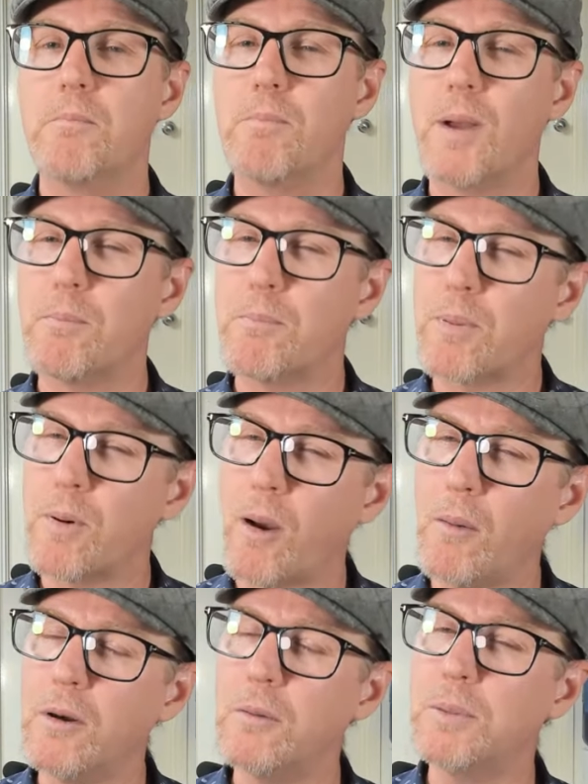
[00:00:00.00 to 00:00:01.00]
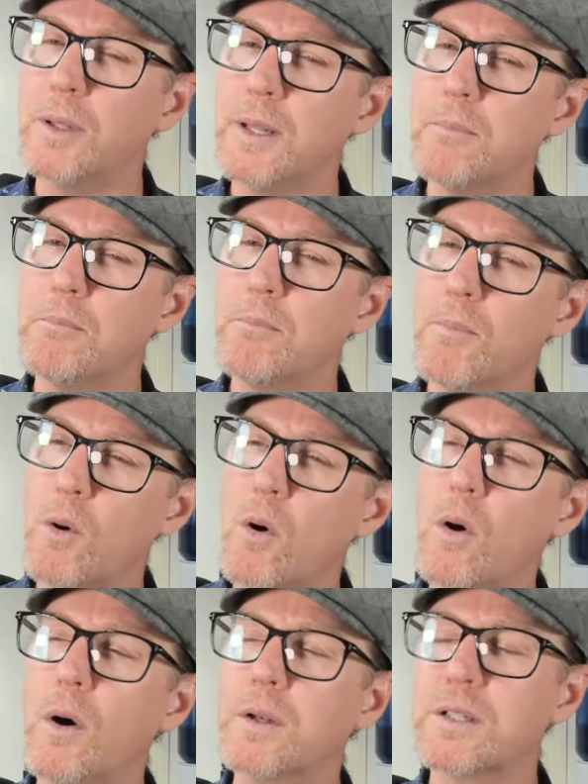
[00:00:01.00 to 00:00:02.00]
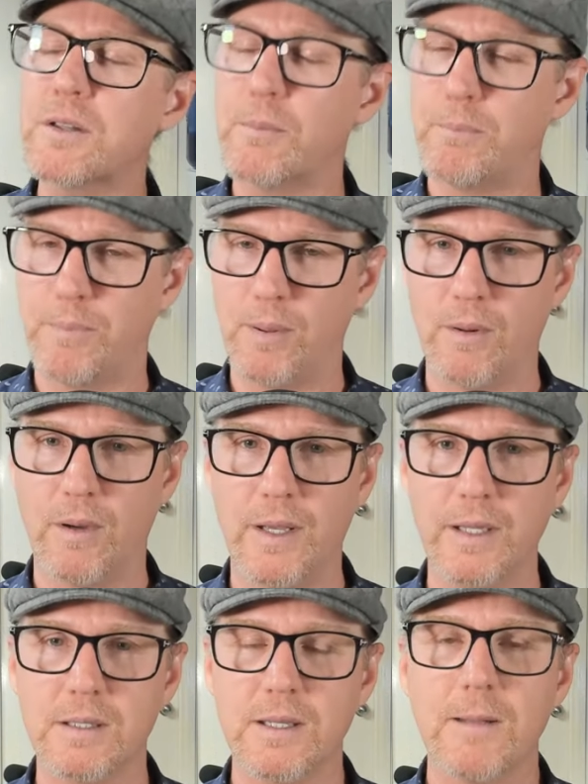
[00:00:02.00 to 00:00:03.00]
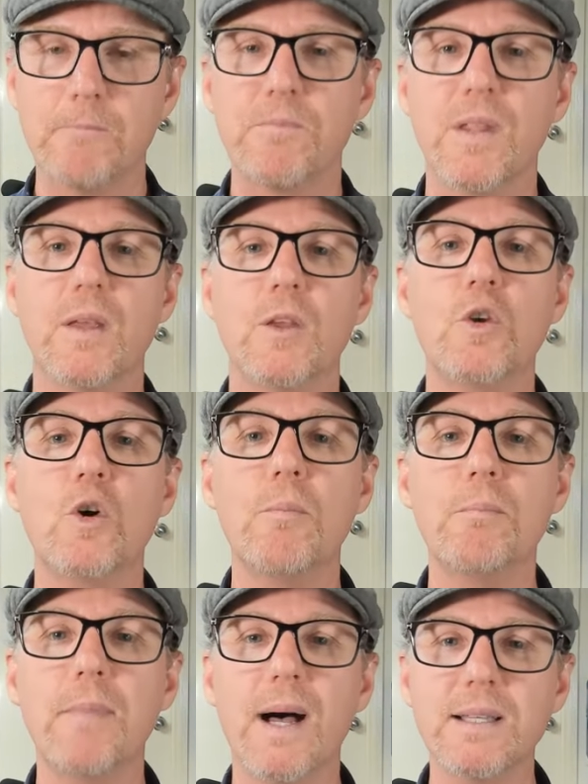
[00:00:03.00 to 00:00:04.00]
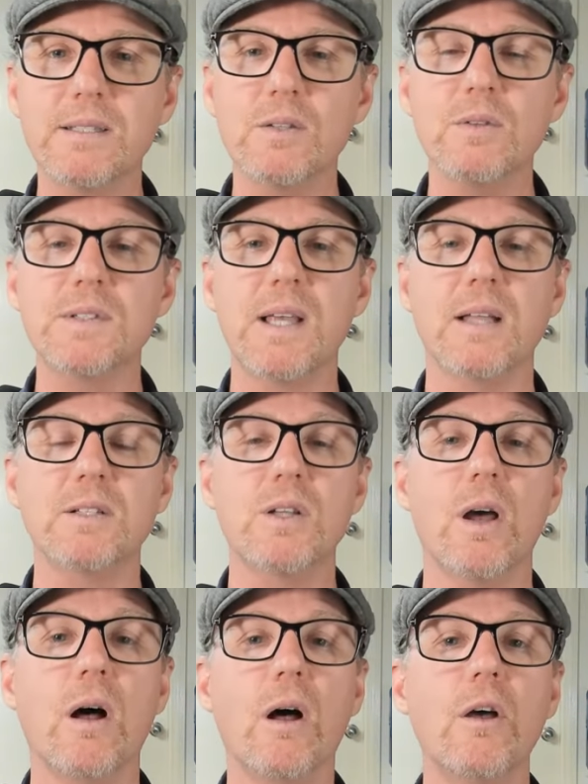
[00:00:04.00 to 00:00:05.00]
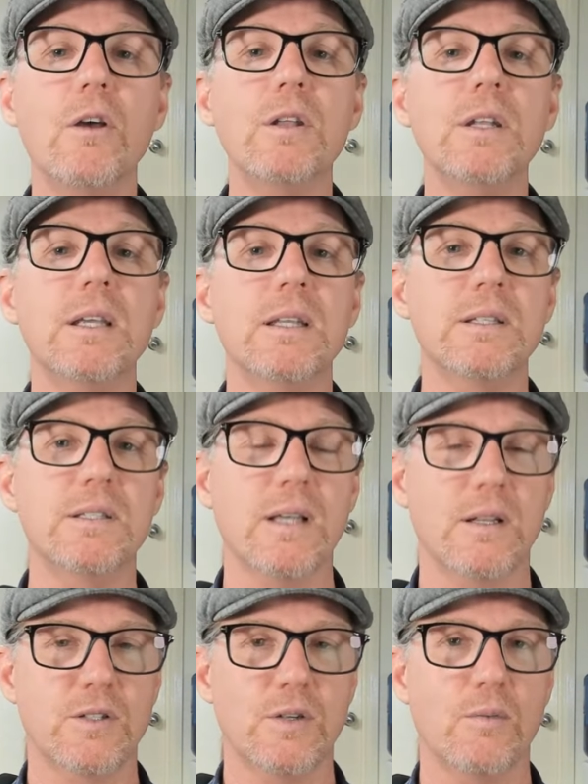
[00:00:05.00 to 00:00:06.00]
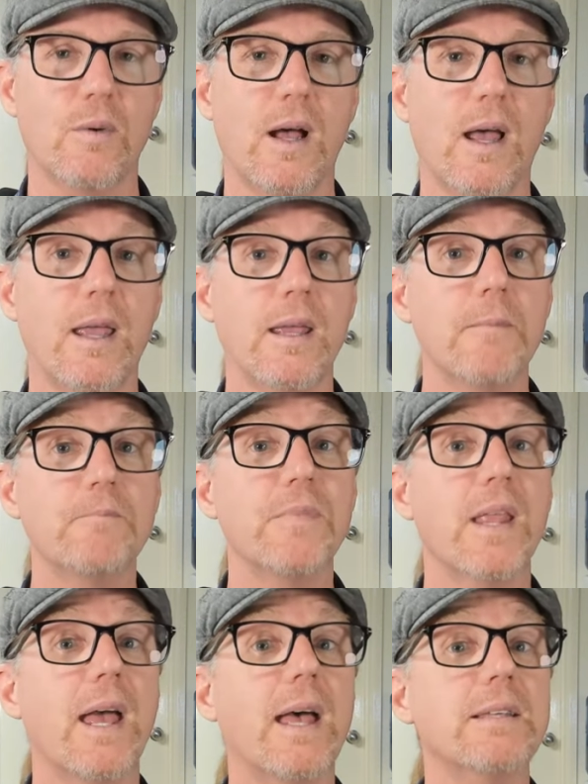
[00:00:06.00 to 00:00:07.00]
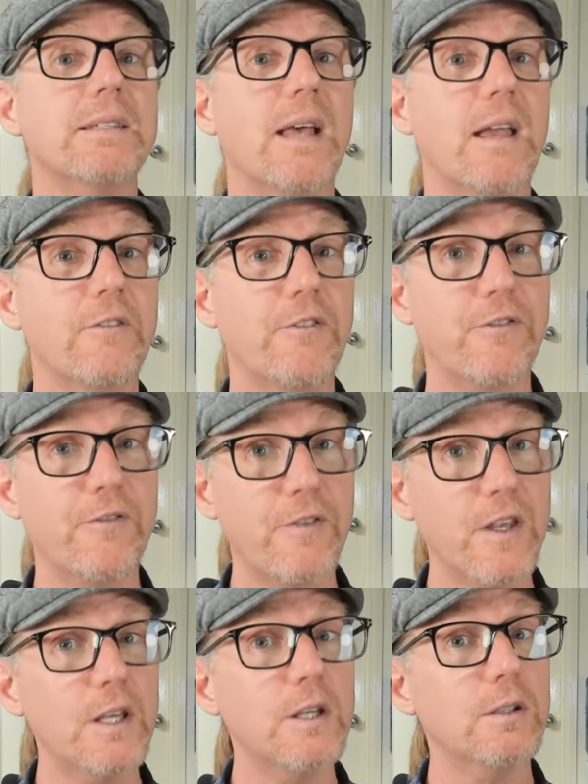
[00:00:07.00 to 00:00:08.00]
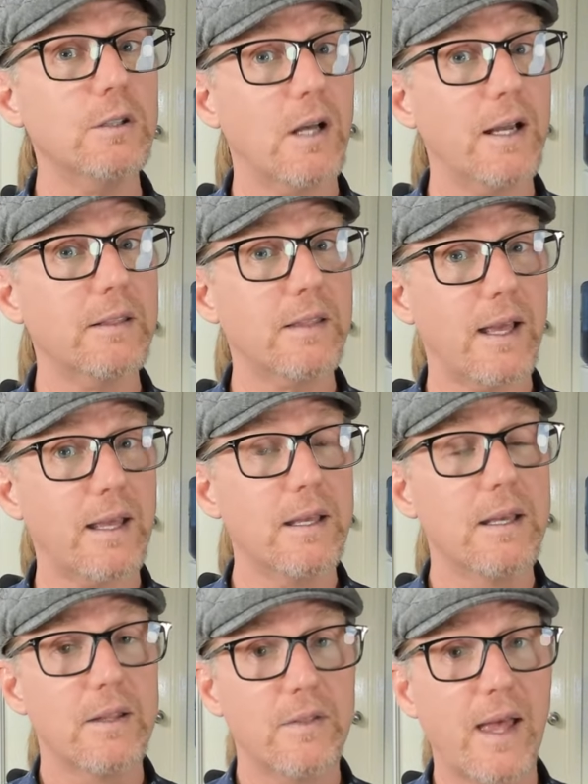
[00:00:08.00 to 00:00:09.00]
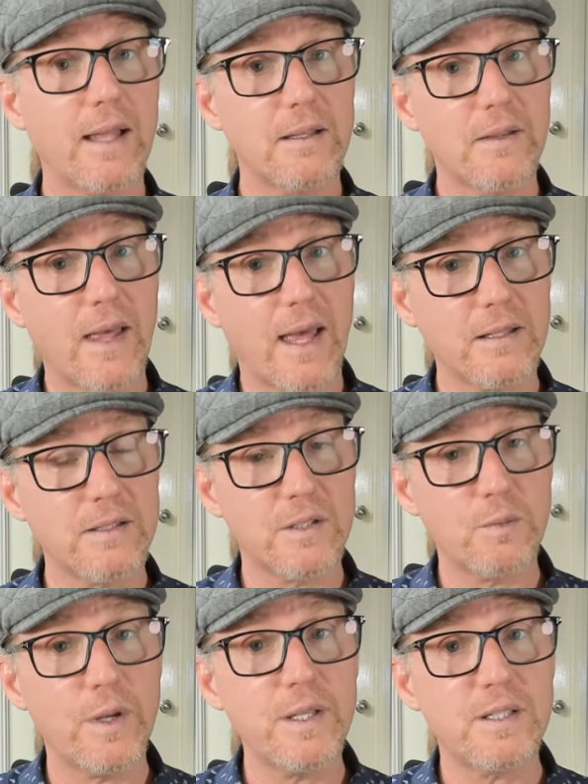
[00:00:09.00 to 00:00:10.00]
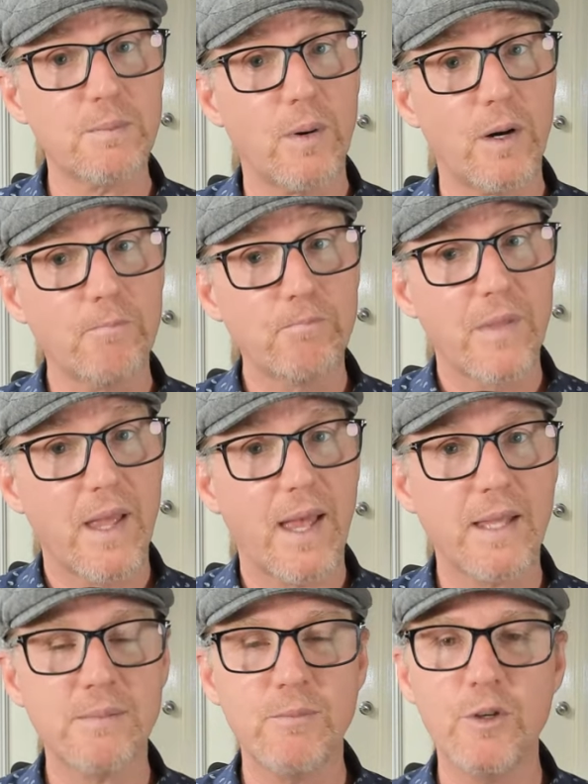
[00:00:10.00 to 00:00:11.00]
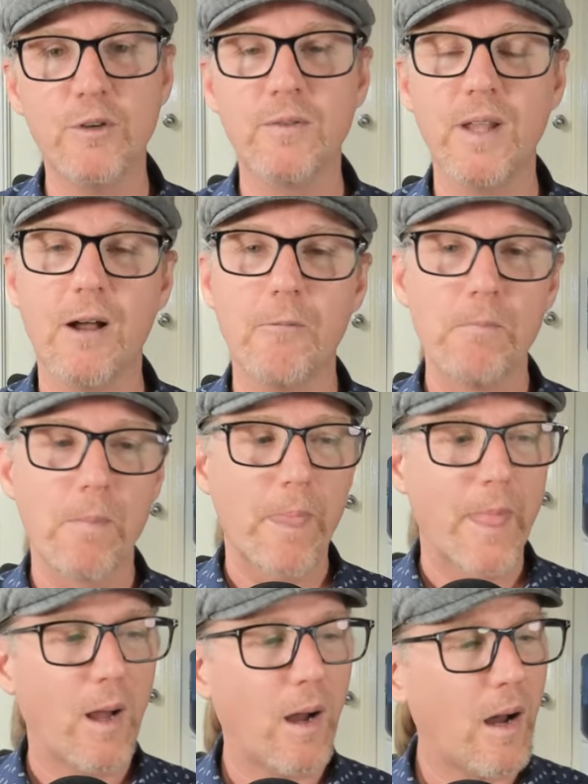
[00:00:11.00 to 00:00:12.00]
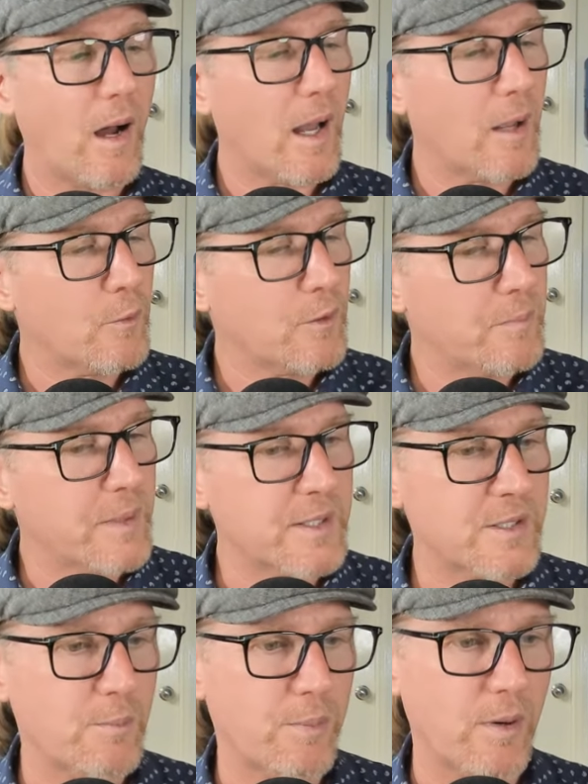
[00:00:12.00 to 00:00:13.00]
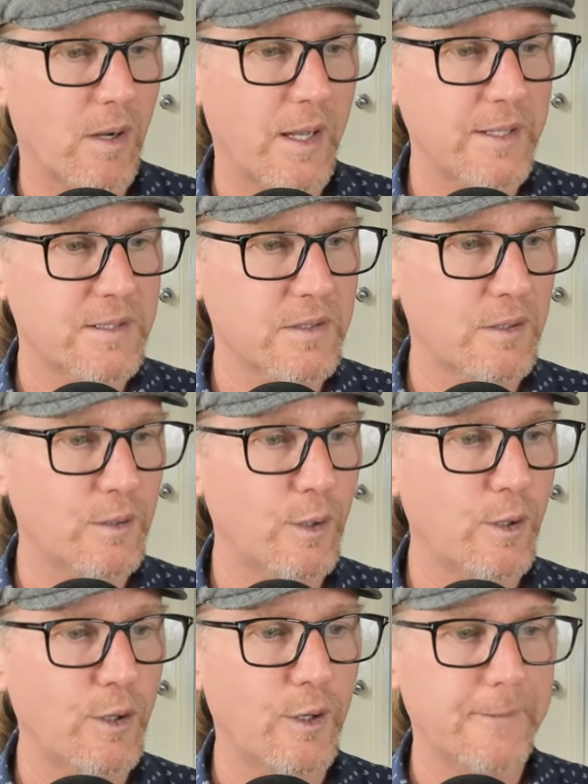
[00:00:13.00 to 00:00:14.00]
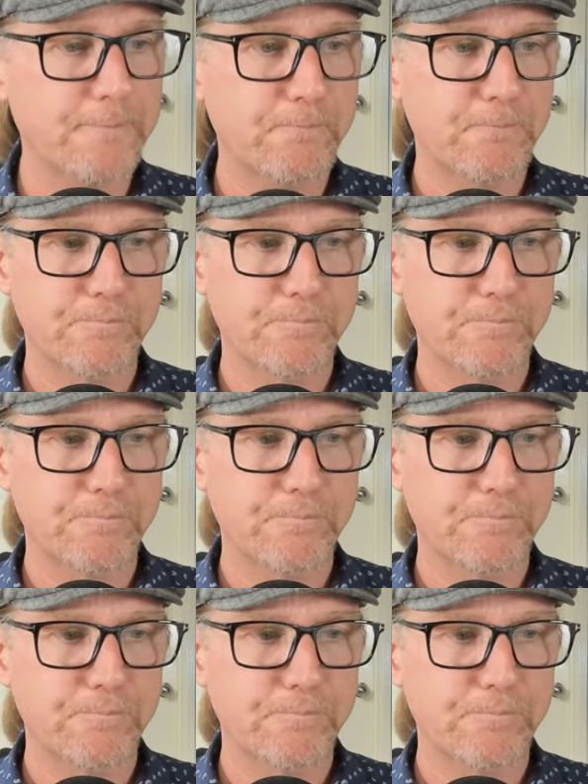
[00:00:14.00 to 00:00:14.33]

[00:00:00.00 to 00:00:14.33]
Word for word: but probably more to the point, your muscles are toning in such a way as they feel like they, that, that sweet spot has moved. Now, I would be surprised to learn